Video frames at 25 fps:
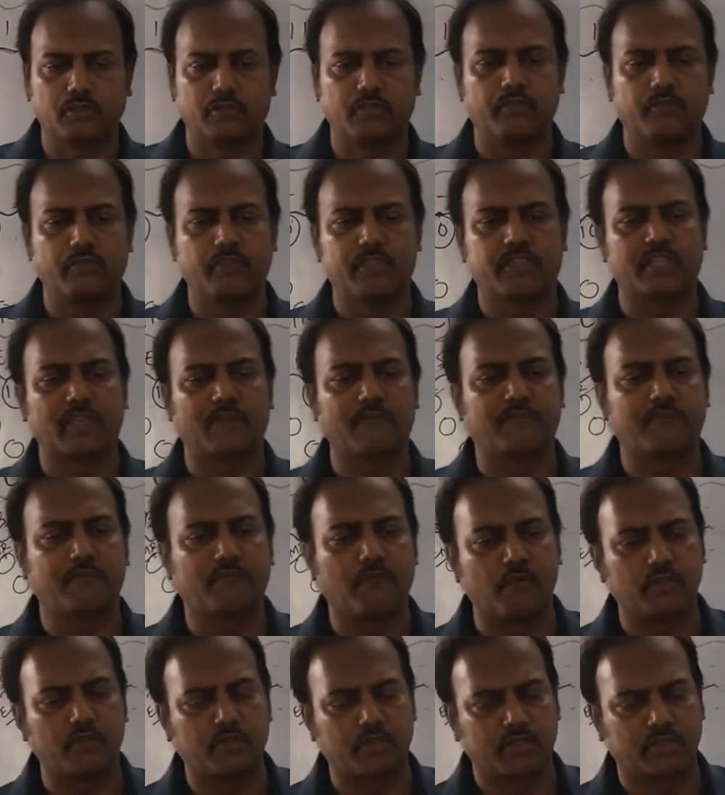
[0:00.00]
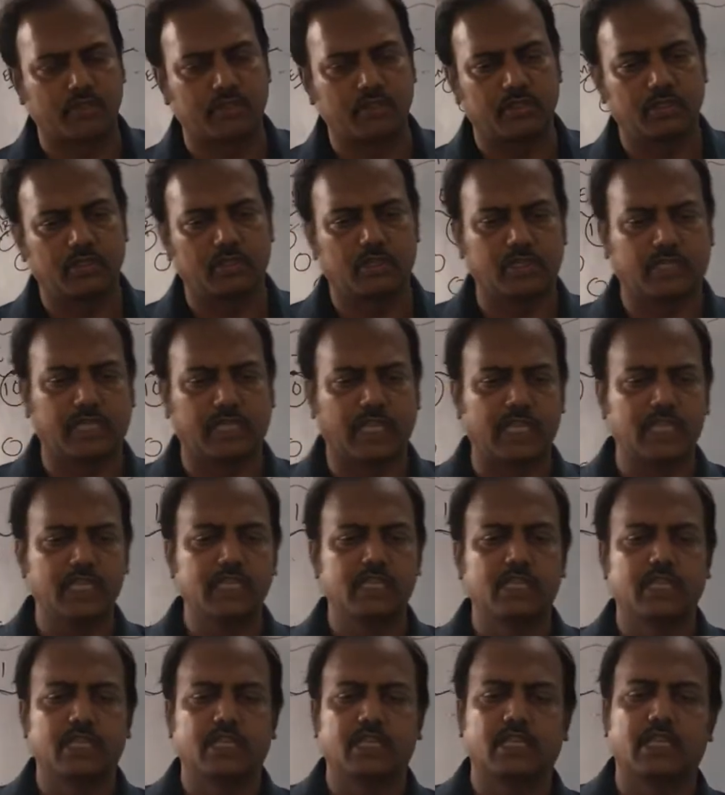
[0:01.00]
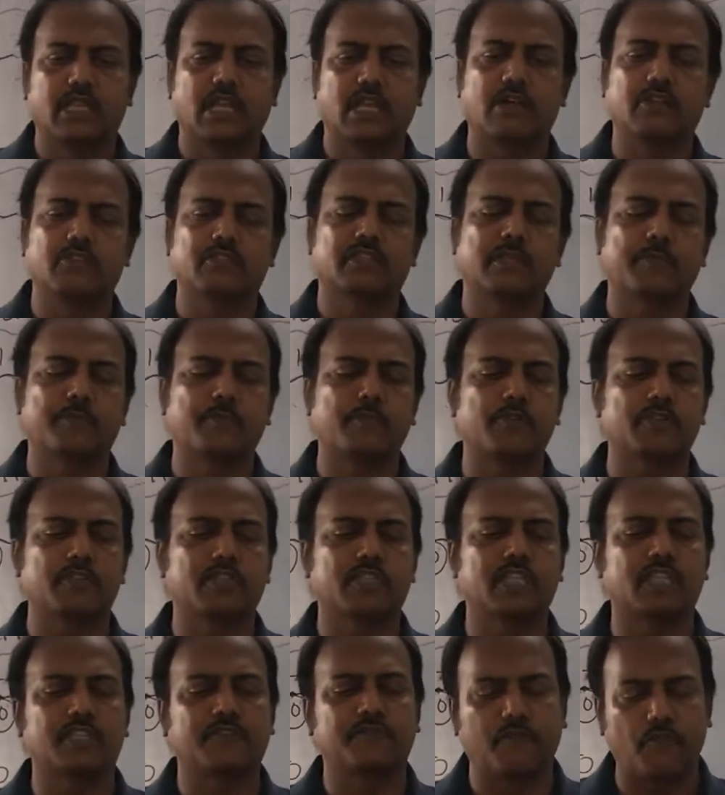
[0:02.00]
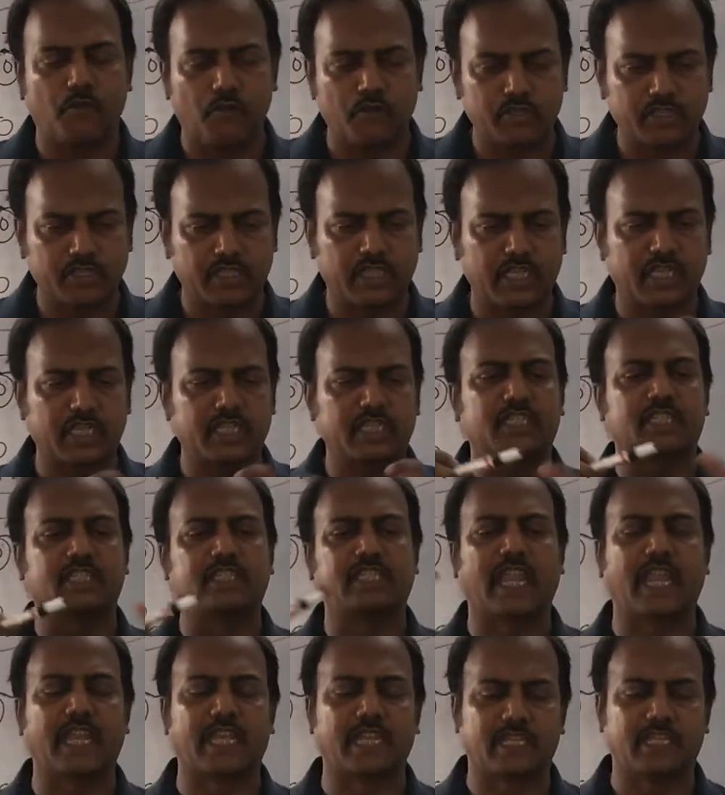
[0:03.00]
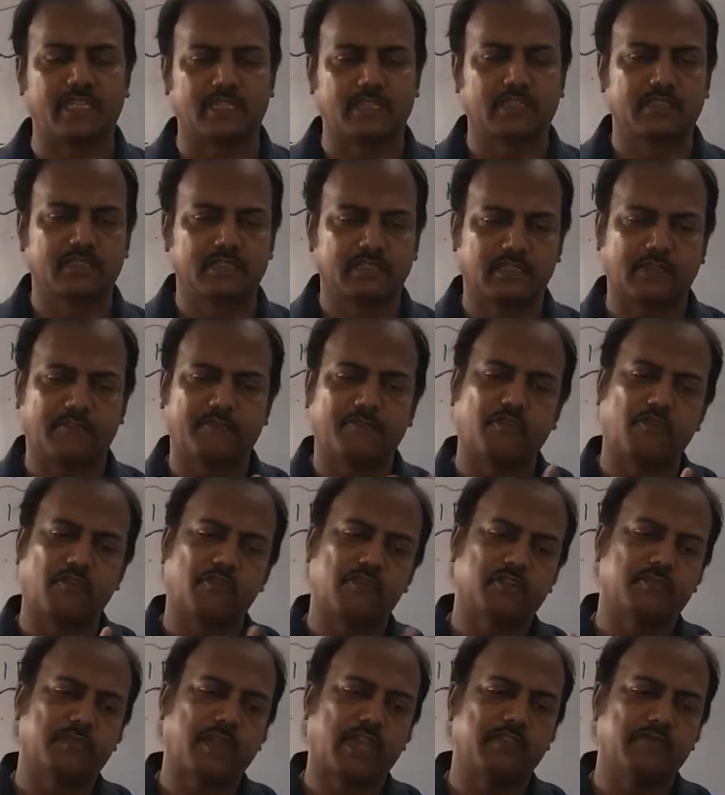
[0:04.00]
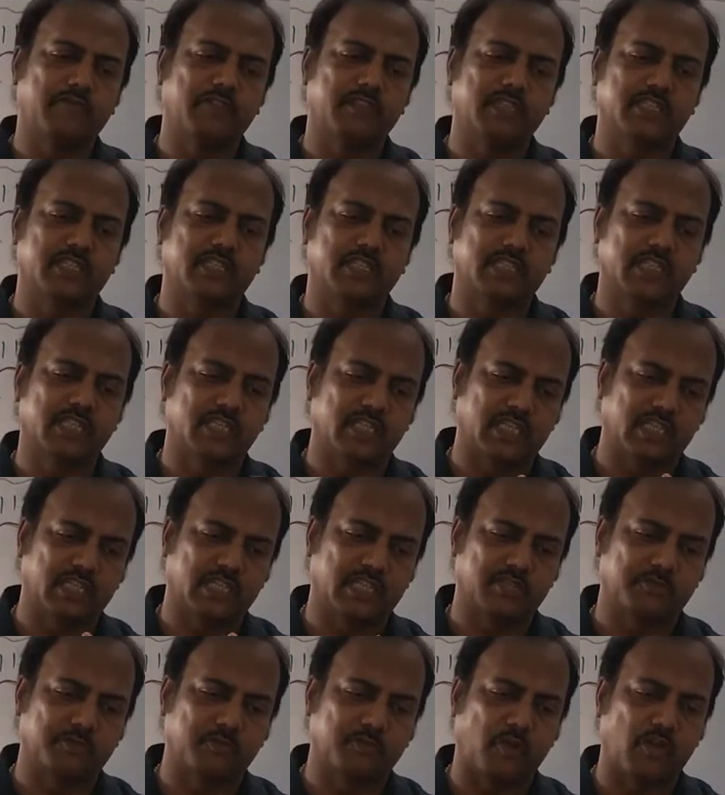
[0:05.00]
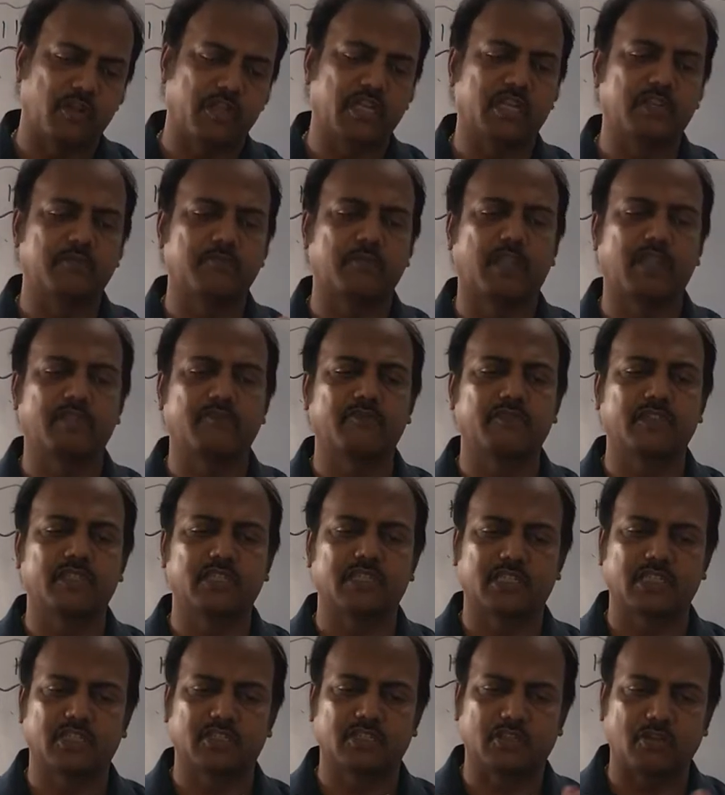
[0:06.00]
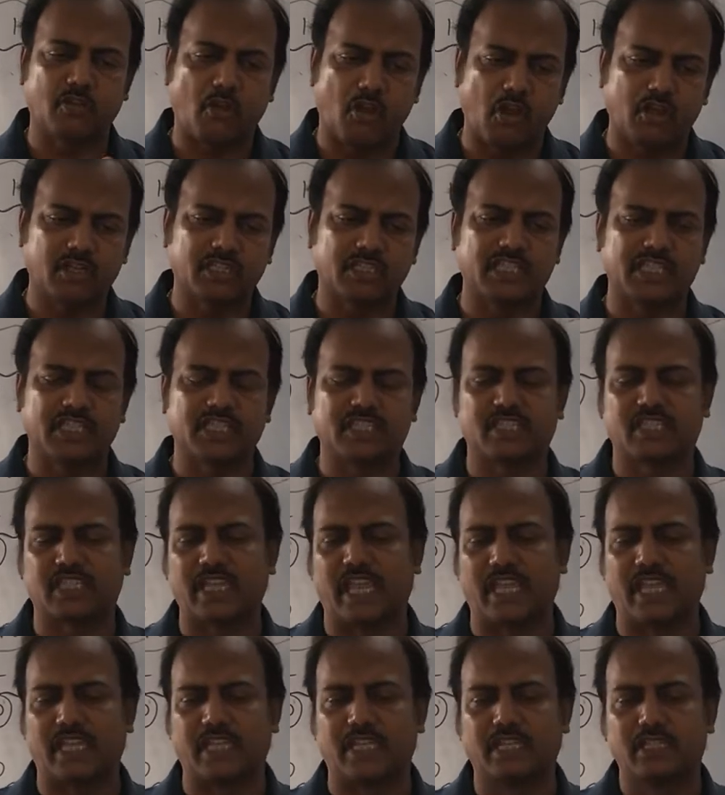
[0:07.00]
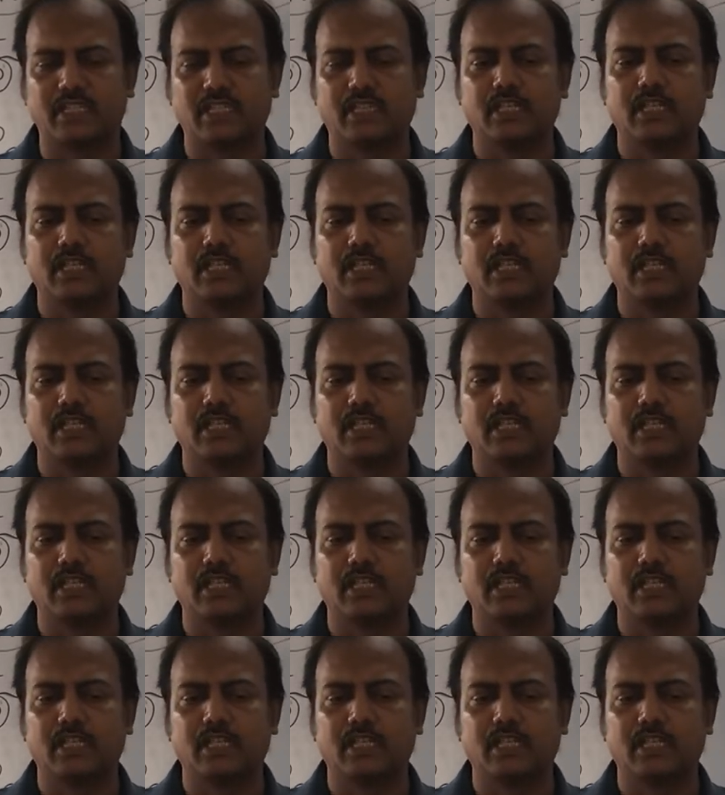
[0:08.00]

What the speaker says: With some force, okay? Now suppose this force is 10. The force by which it is bonded, by which it is locked is 10.